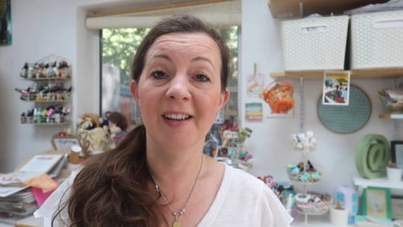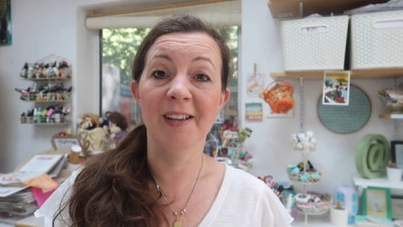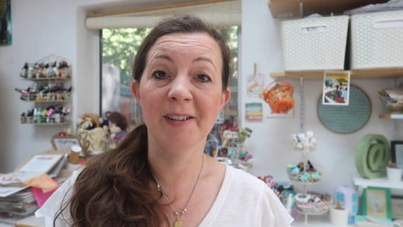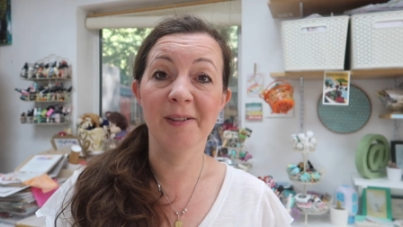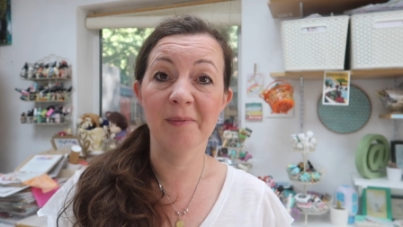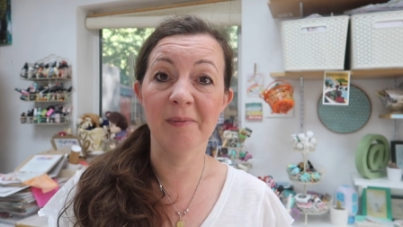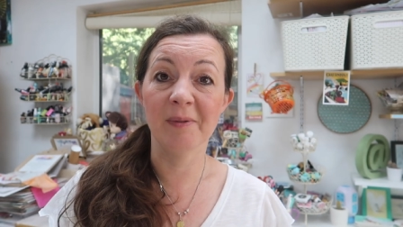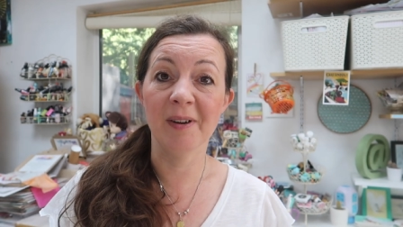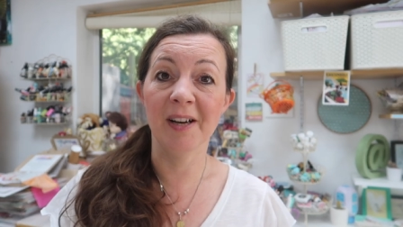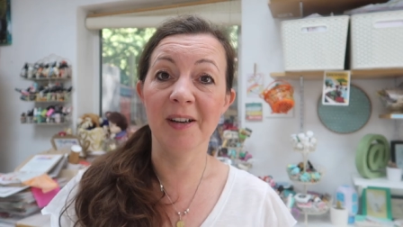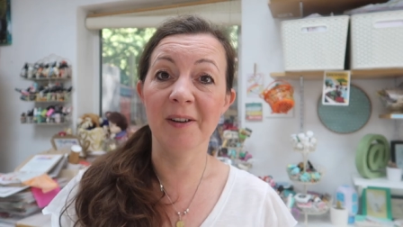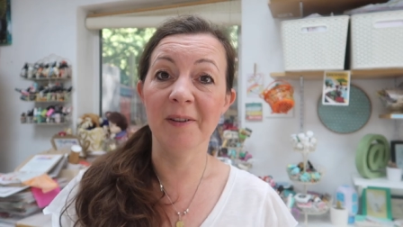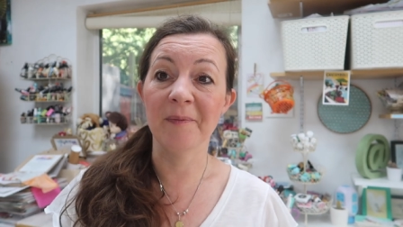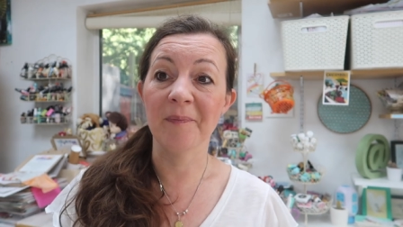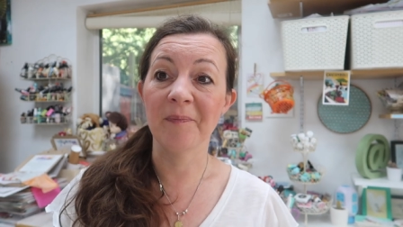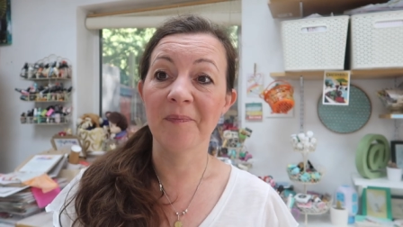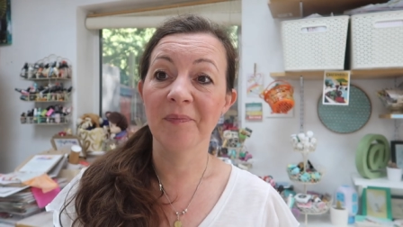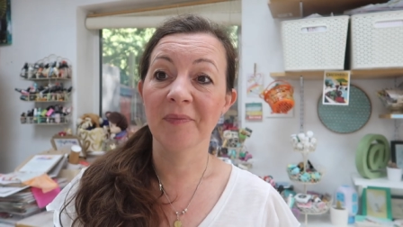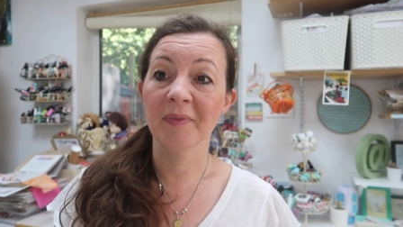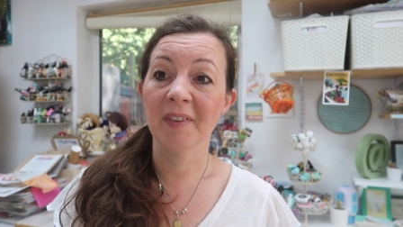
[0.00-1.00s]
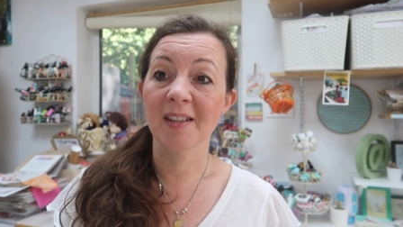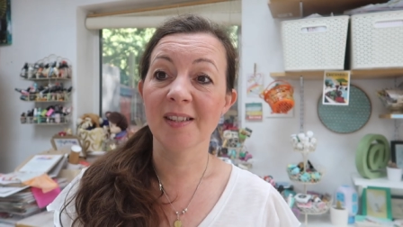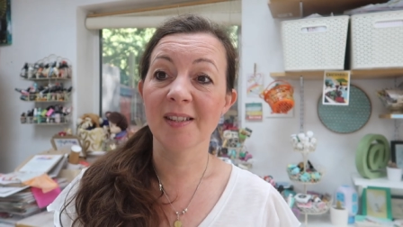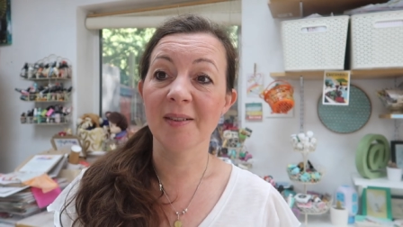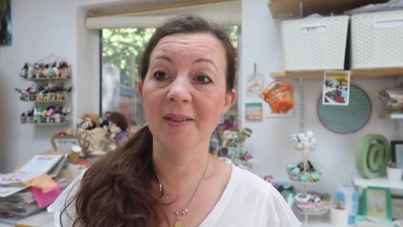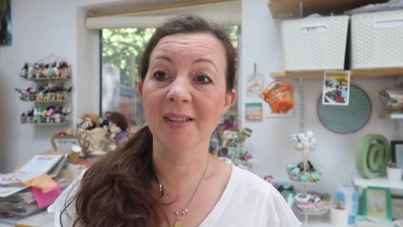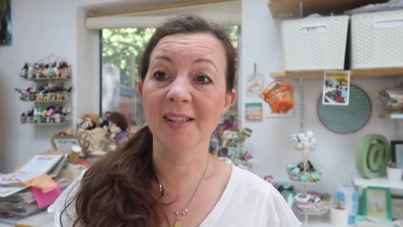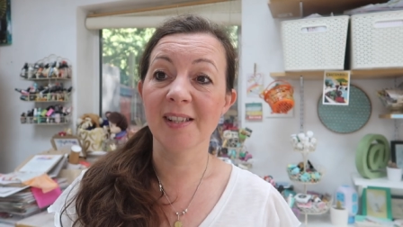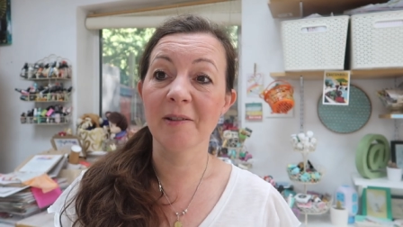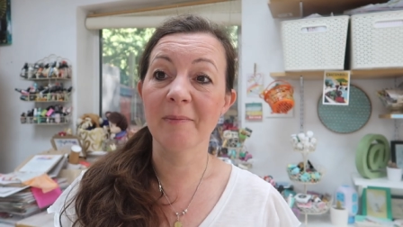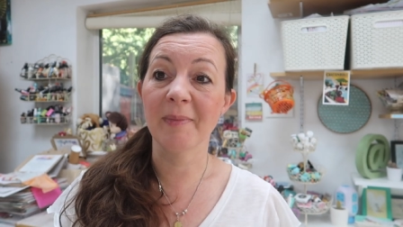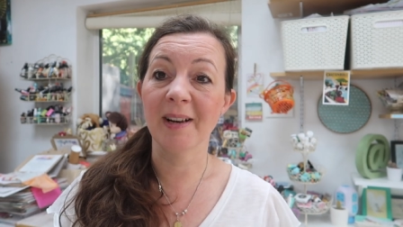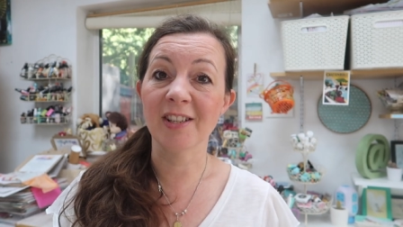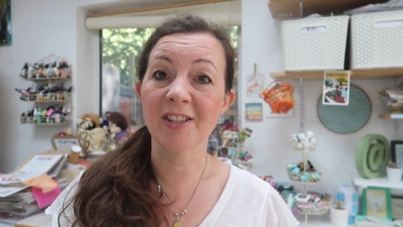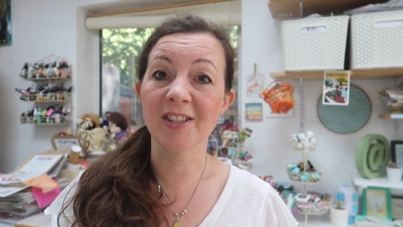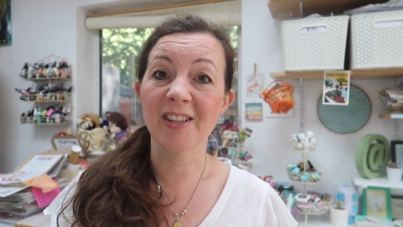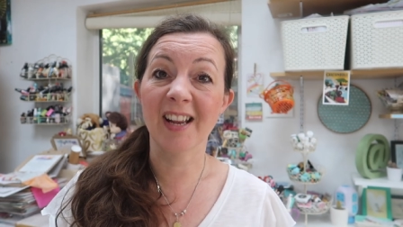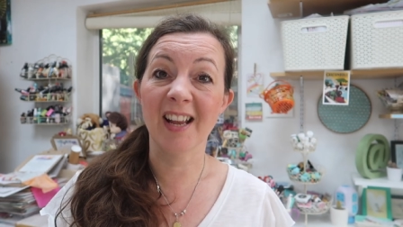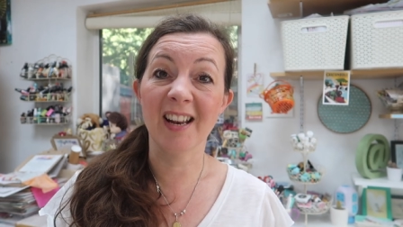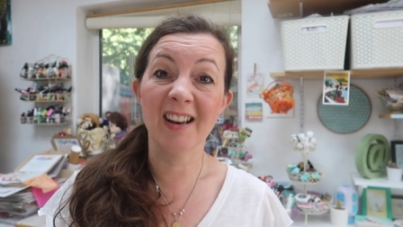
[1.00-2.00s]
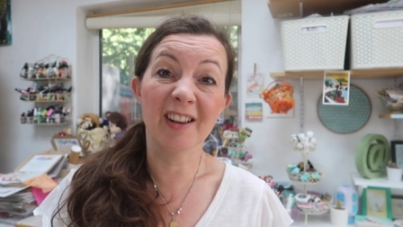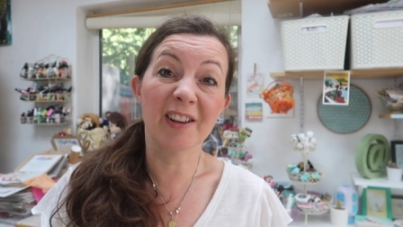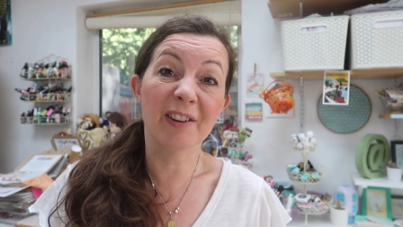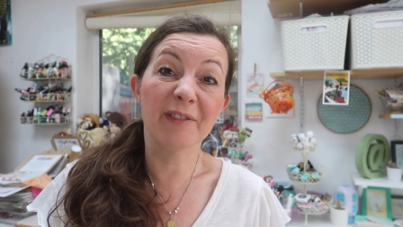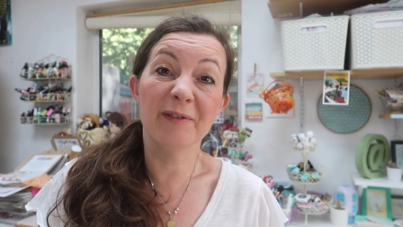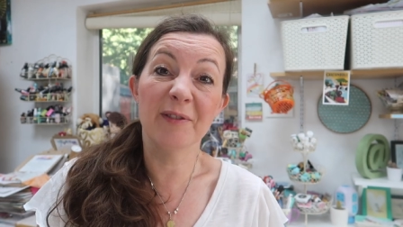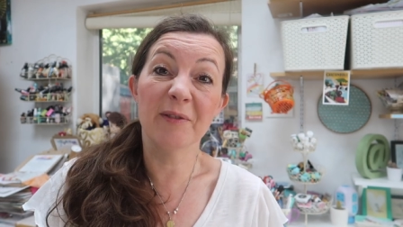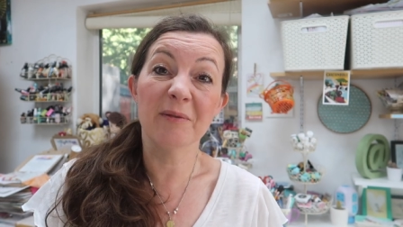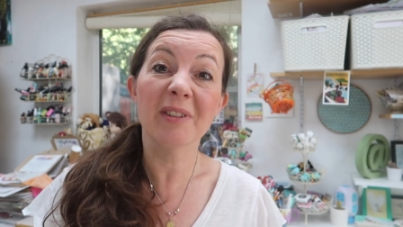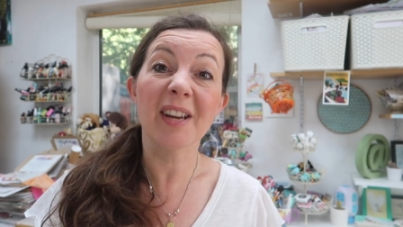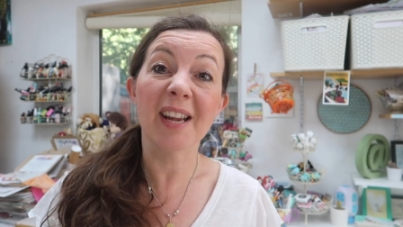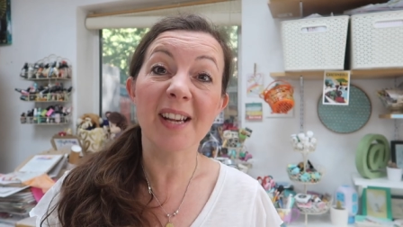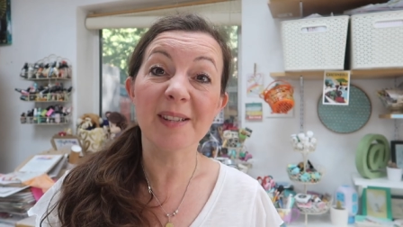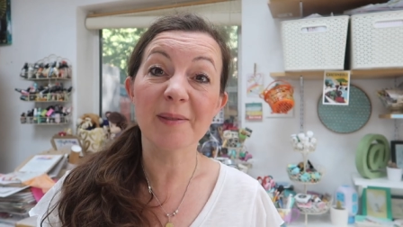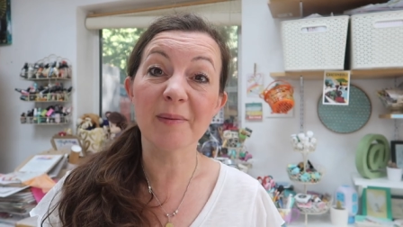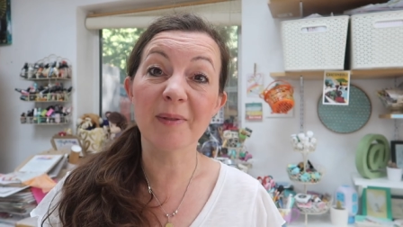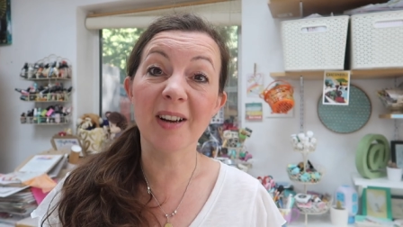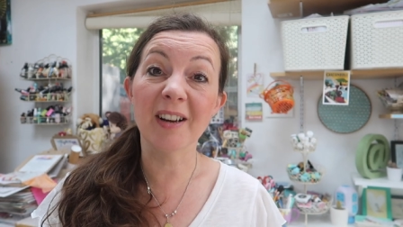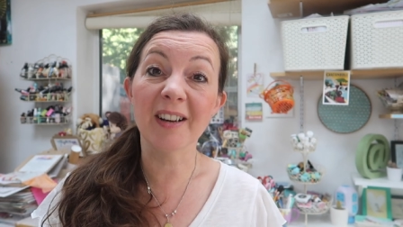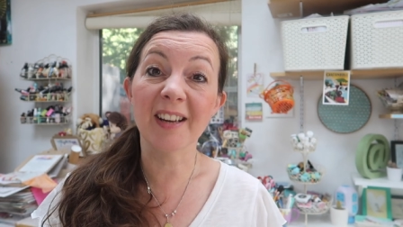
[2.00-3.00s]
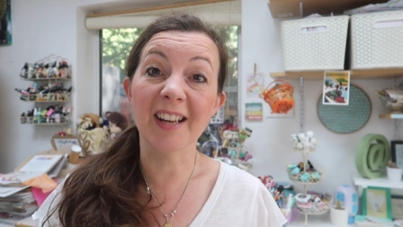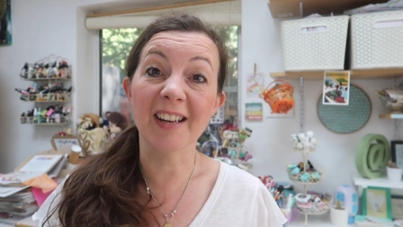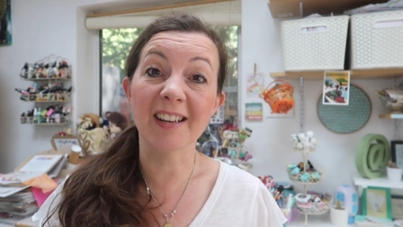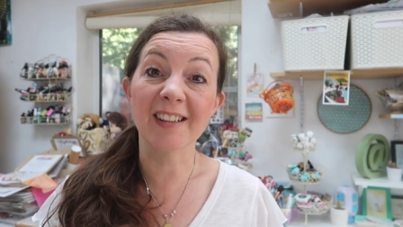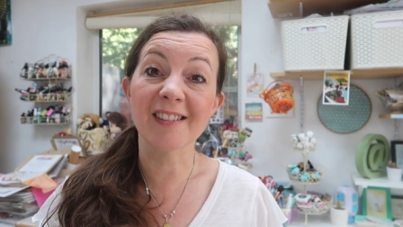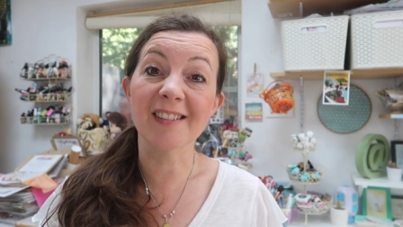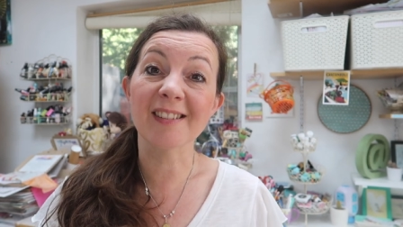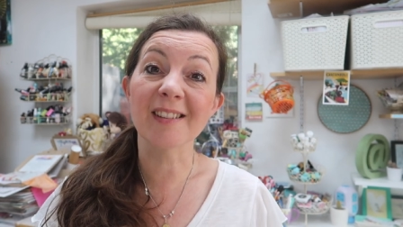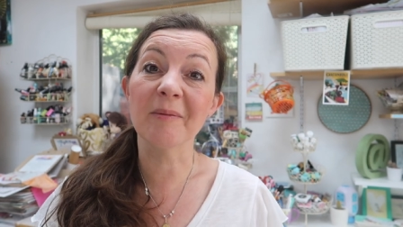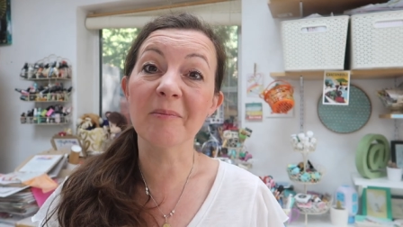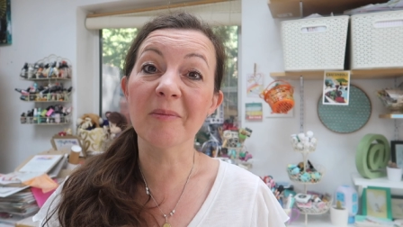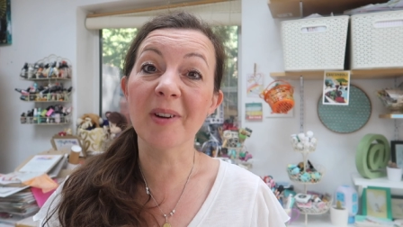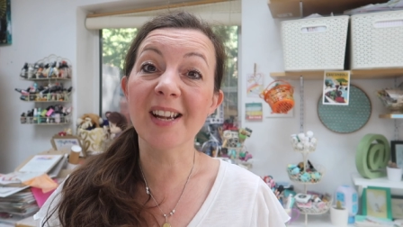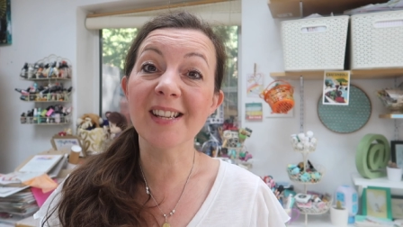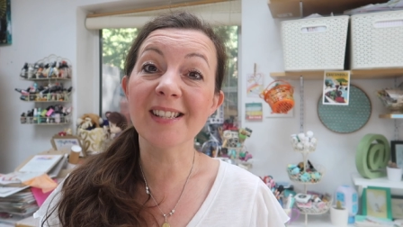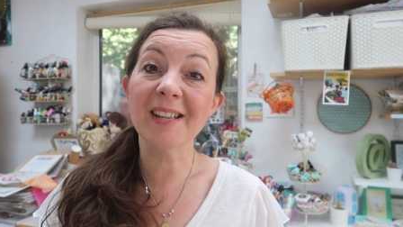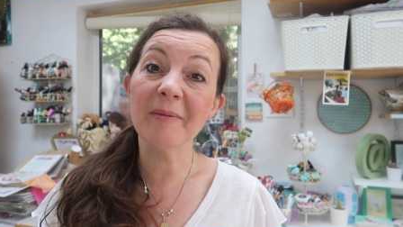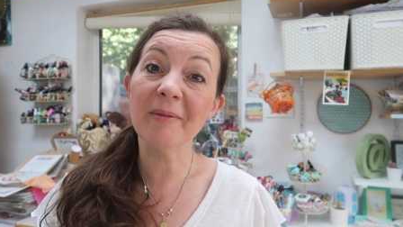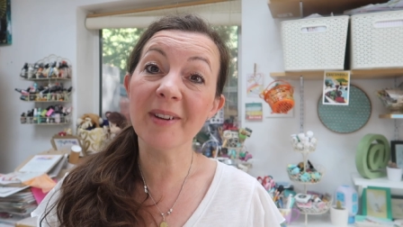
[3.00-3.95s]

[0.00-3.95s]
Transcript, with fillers: as well, so I still managed to get like a full day's working in some ways.